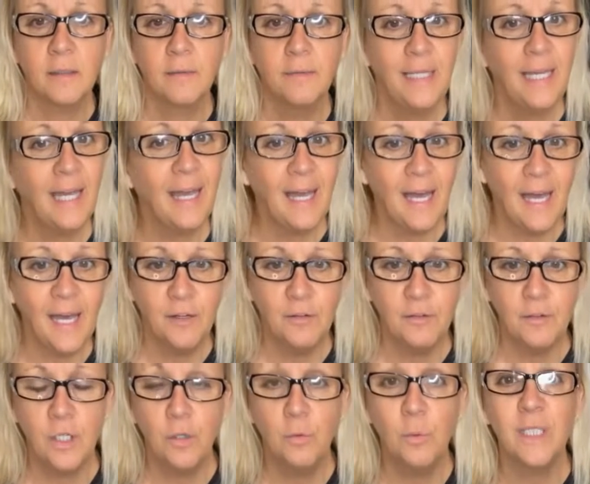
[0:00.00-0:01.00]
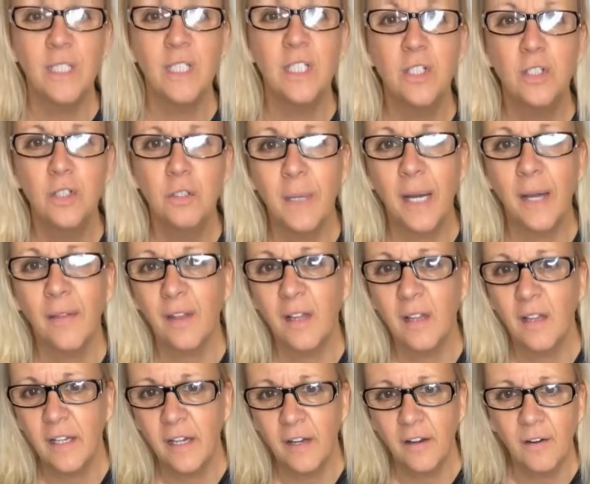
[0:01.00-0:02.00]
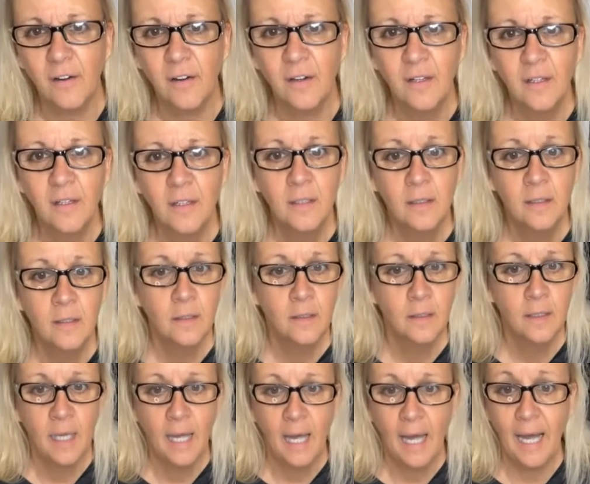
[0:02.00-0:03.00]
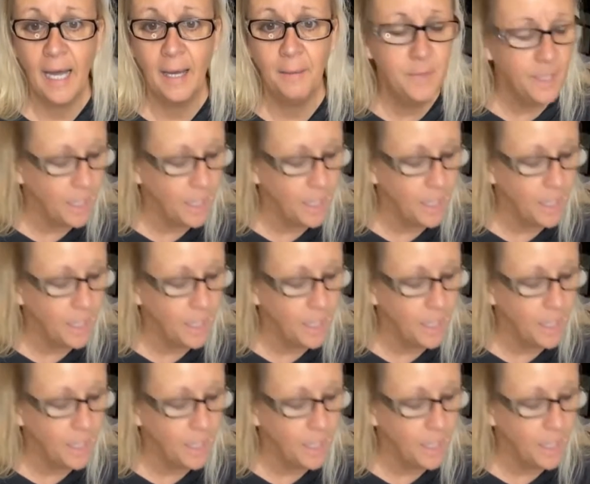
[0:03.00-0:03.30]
Yeah, I don't know what to do about the glare. I'm